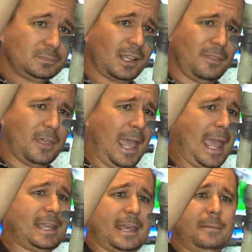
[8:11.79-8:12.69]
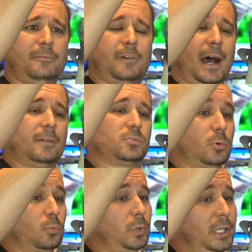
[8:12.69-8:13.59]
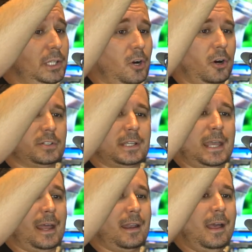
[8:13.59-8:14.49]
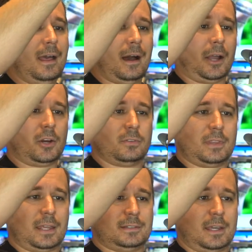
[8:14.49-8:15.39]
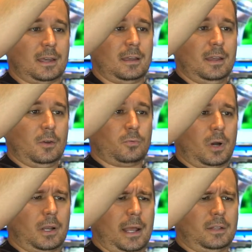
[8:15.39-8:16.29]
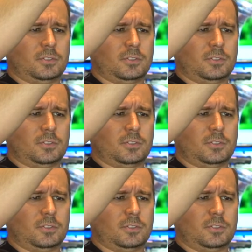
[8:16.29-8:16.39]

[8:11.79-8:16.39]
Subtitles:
the AEM5s were really hard to get. I heard that Ron Allen